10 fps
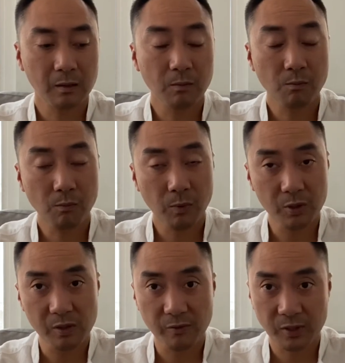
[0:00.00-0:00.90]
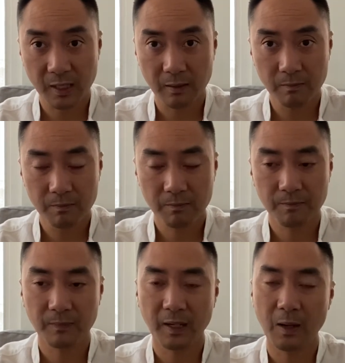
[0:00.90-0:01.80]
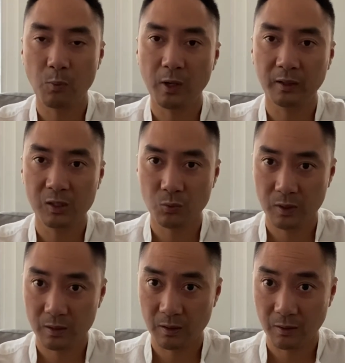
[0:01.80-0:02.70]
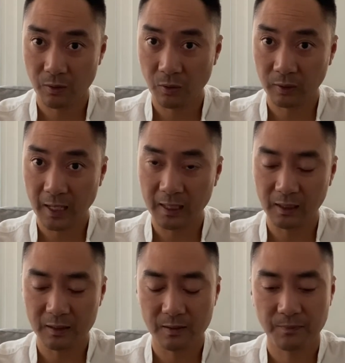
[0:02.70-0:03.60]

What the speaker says: Most of the time, I practice with non-guided.